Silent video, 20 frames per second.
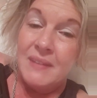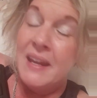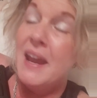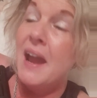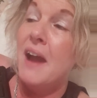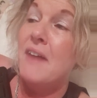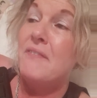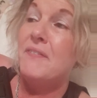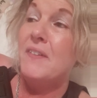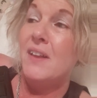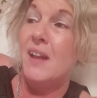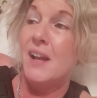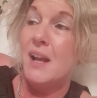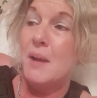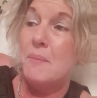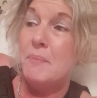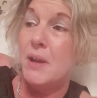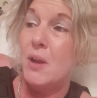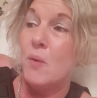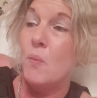Yeah, I feel like
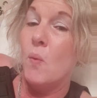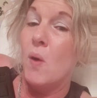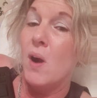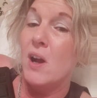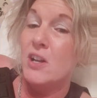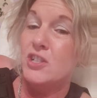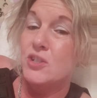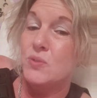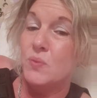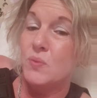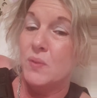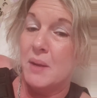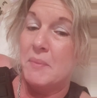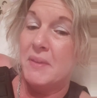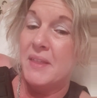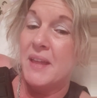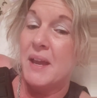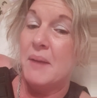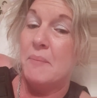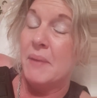I'm being watched when I'm
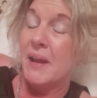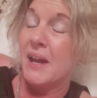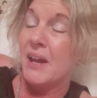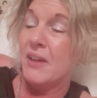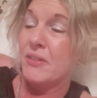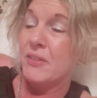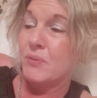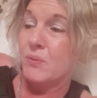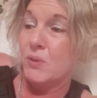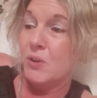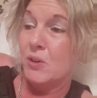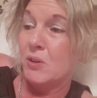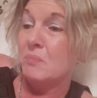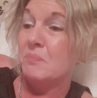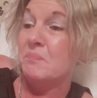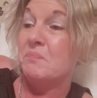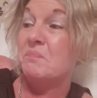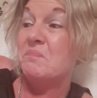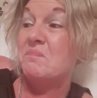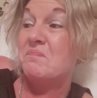in that bathroom.